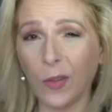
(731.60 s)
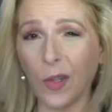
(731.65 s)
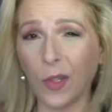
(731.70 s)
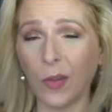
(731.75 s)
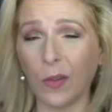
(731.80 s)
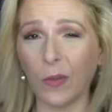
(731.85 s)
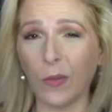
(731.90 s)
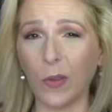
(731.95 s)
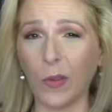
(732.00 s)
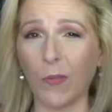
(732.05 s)

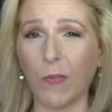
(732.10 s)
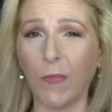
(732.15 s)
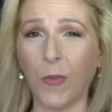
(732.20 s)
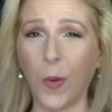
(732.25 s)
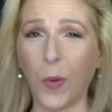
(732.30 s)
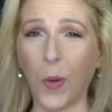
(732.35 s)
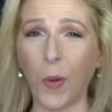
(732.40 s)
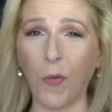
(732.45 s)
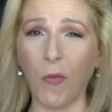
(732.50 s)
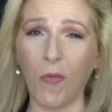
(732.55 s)
the
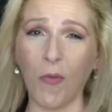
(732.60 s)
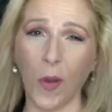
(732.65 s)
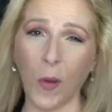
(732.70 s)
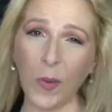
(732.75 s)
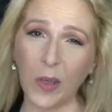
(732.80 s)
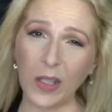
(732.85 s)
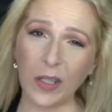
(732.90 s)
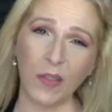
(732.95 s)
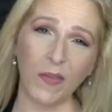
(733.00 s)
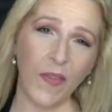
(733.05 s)
Photo
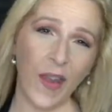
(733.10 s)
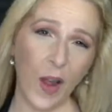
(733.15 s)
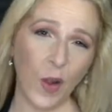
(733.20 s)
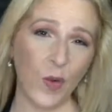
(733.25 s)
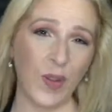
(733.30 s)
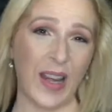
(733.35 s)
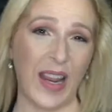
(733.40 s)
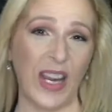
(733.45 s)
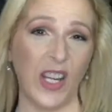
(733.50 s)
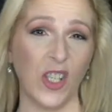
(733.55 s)
Focus
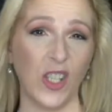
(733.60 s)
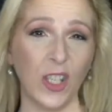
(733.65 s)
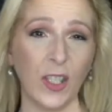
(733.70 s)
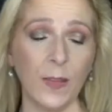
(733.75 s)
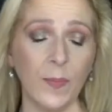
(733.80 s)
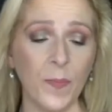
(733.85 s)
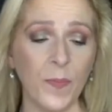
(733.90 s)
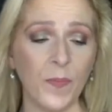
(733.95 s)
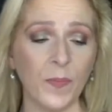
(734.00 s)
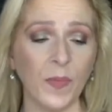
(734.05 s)

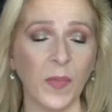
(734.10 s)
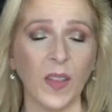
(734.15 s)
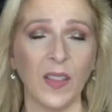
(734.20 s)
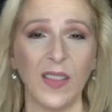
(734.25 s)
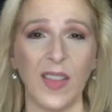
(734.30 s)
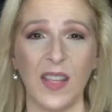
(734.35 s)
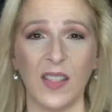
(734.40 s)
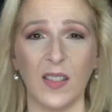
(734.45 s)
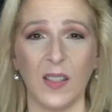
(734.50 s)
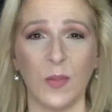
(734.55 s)
foundation
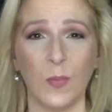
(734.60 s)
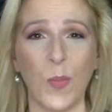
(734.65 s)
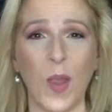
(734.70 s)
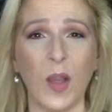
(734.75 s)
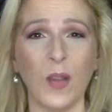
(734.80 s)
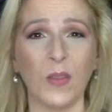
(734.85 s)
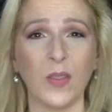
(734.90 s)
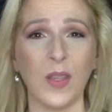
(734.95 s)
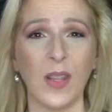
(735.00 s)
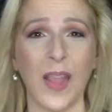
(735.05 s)
that
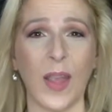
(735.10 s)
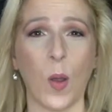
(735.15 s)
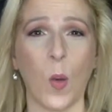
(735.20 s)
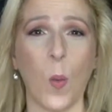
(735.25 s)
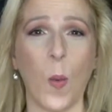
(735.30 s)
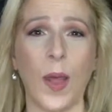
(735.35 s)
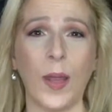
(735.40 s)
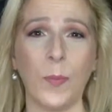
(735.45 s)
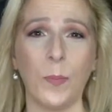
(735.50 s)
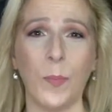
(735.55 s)
smells like
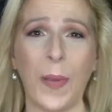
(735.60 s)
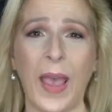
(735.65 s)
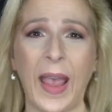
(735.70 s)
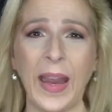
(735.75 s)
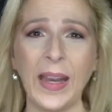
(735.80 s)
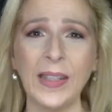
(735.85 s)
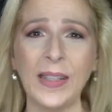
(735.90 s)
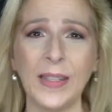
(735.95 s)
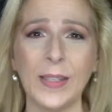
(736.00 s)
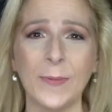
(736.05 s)
wet
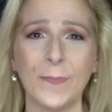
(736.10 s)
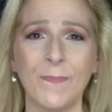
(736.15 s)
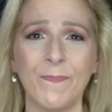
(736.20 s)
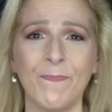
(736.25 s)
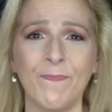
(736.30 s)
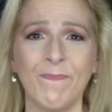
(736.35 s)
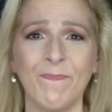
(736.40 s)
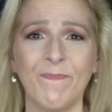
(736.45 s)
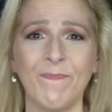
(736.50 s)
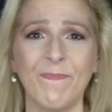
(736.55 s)
paint,
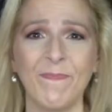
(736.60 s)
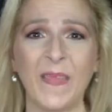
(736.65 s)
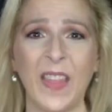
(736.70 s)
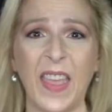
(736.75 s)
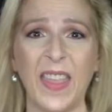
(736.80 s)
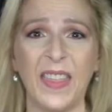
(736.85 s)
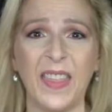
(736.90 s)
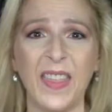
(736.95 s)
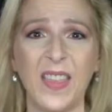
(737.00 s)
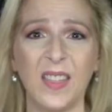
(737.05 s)

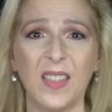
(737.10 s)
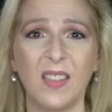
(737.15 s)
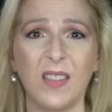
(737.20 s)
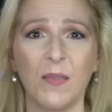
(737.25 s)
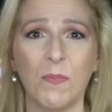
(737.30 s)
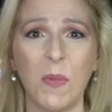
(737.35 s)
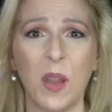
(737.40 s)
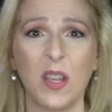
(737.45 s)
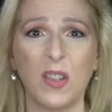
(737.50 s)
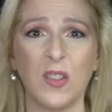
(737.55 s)
this
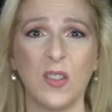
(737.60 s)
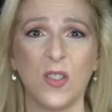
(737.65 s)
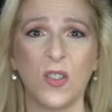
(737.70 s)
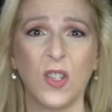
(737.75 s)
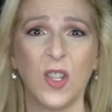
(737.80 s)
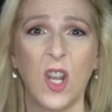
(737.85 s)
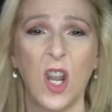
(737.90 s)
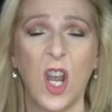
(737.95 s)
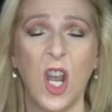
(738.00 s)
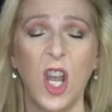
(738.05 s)

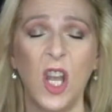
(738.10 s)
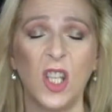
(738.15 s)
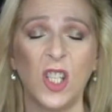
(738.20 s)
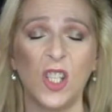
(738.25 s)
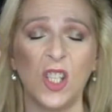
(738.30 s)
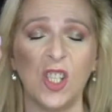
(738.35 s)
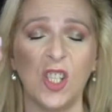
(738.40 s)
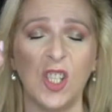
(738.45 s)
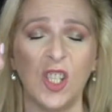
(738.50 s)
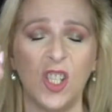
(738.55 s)
smells
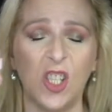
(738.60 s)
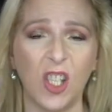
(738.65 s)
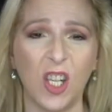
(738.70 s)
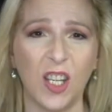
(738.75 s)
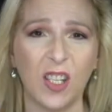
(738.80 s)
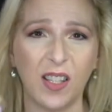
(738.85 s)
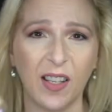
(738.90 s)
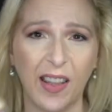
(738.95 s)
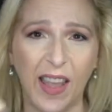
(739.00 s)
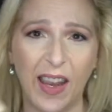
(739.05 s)

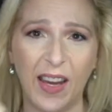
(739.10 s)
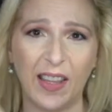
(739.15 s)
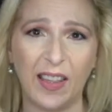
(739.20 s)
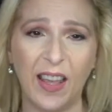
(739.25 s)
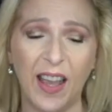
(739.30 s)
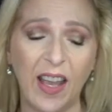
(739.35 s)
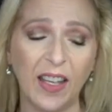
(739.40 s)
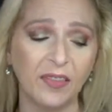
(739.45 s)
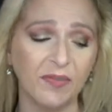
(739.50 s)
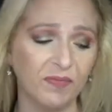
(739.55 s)
just like
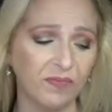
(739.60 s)
that.